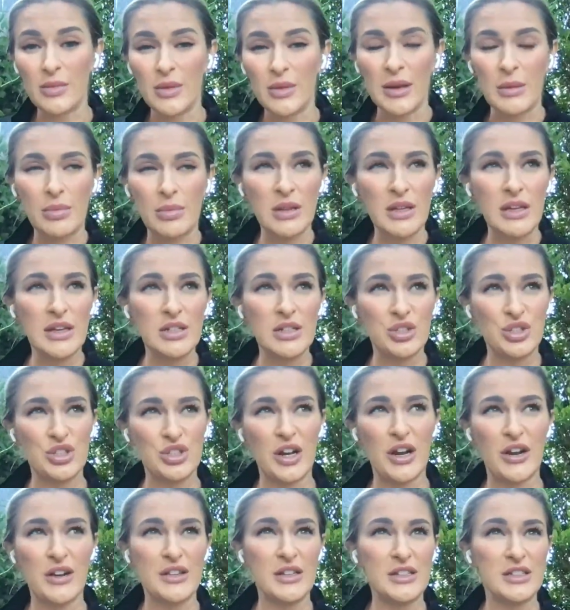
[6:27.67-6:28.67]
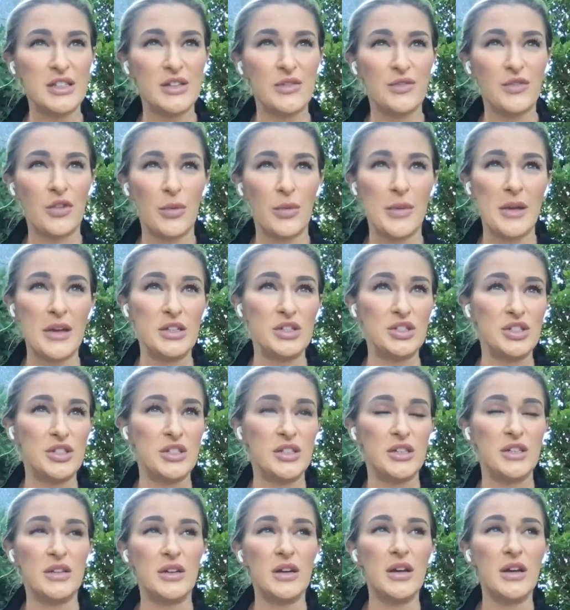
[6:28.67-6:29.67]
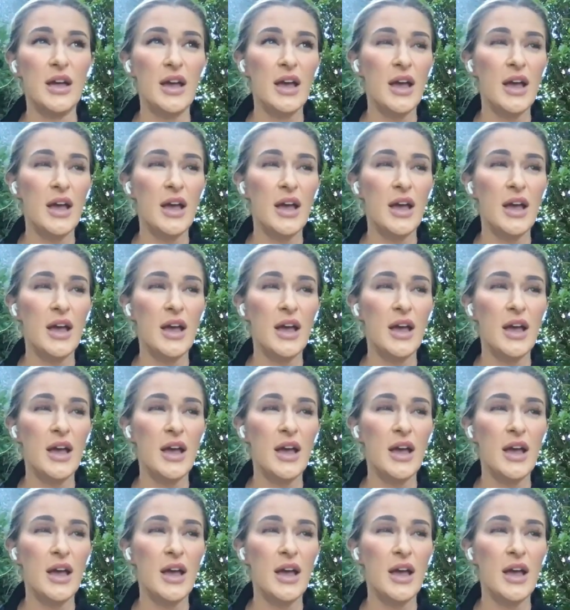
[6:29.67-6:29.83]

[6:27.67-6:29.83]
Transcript: Like, please share this information.